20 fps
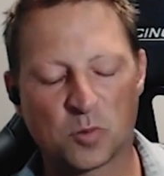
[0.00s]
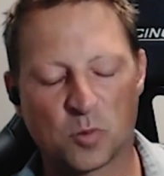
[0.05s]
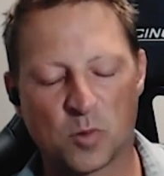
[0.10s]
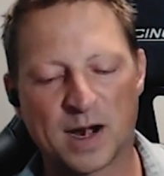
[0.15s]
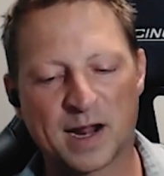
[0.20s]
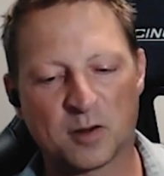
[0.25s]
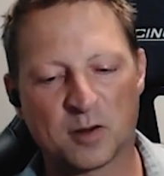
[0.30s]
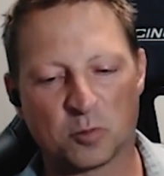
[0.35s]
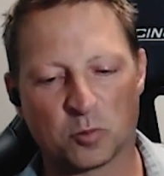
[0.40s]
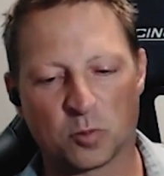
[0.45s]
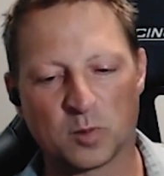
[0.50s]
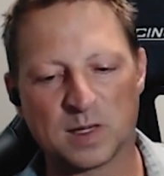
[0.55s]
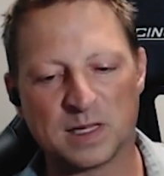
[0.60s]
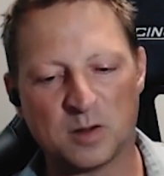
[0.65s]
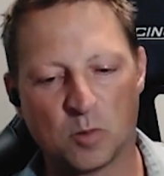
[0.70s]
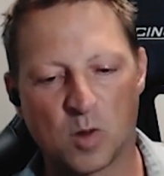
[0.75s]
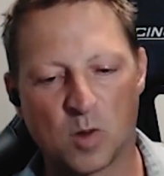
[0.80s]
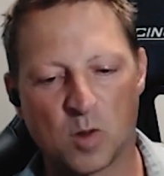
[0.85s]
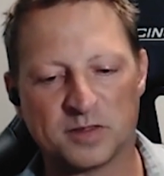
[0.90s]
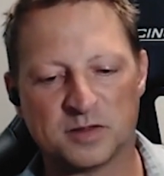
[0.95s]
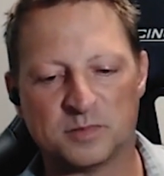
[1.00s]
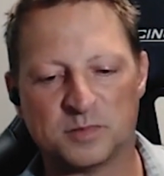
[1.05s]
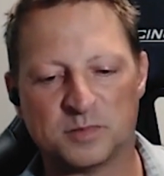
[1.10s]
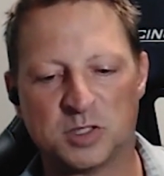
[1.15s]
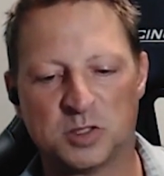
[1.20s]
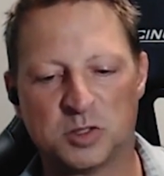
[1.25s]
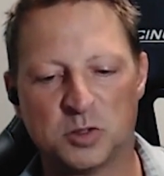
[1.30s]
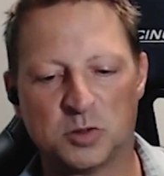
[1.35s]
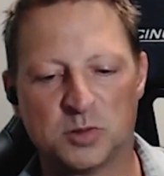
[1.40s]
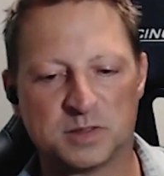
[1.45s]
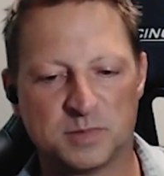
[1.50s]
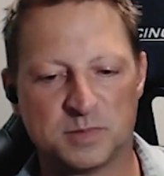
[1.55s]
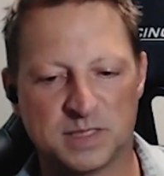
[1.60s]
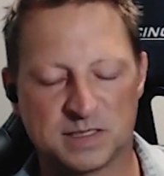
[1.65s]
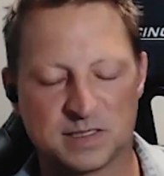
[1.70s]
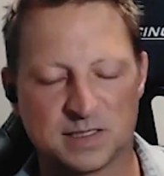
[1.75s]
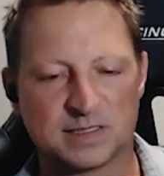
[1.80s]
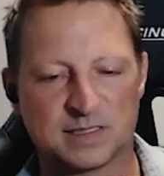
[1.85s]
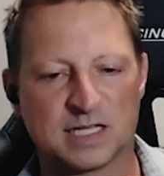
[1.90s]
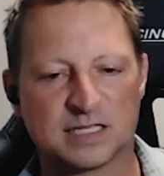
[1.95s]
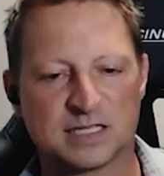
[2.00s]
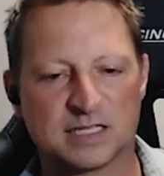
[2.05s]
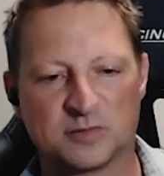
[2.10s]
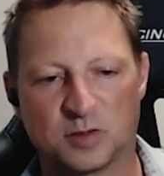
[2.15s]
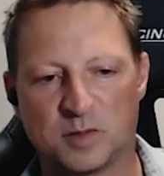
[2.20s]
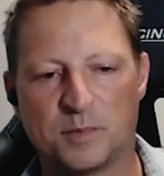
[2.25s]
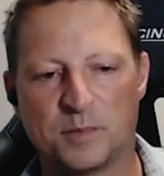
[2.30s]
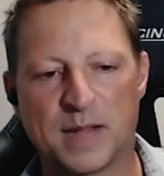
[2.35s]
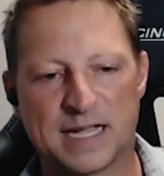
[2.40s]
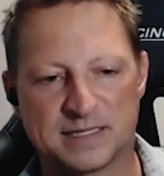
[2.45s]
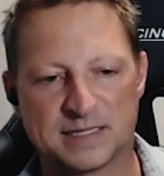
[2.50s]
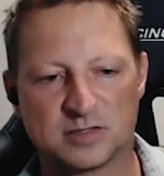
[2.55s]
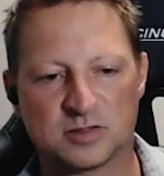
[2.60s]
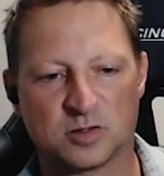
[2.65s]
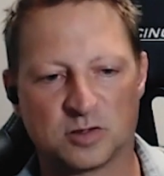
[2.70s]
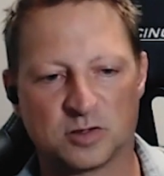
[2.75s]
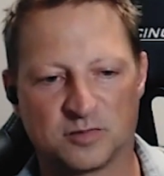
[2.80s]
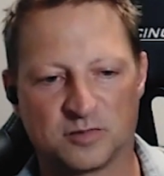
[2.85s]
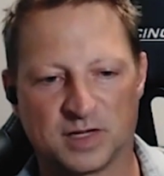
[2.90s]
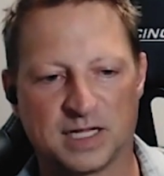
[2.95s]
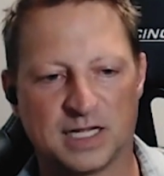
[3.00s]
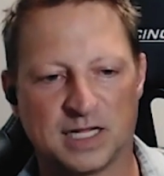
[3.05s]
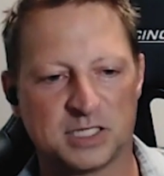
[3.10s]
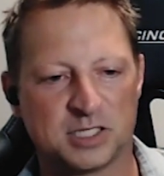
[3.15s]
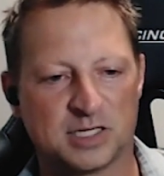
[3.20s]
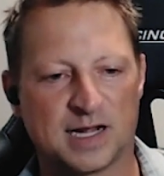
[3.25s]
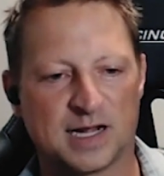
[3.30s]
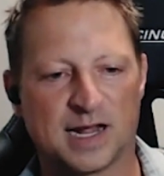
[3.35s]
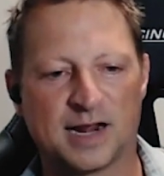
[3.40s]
what I really want them to do is be successful and pass the certification.